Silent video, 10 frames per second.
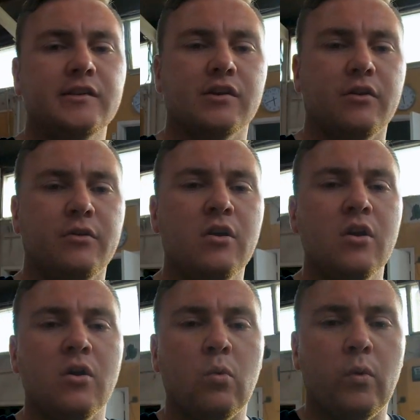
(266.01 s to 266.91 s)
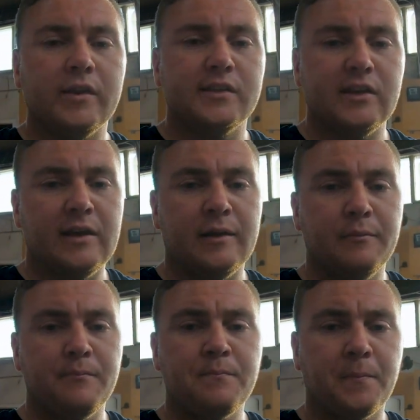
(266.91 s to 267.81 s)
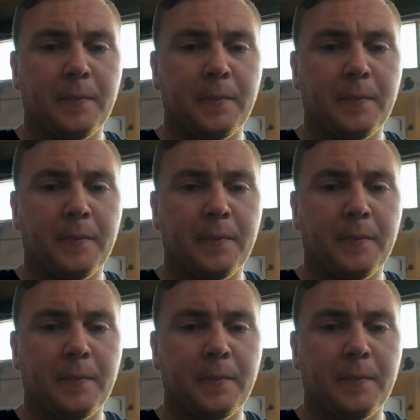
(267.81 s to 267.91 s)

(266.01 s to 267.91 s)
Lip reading: So once I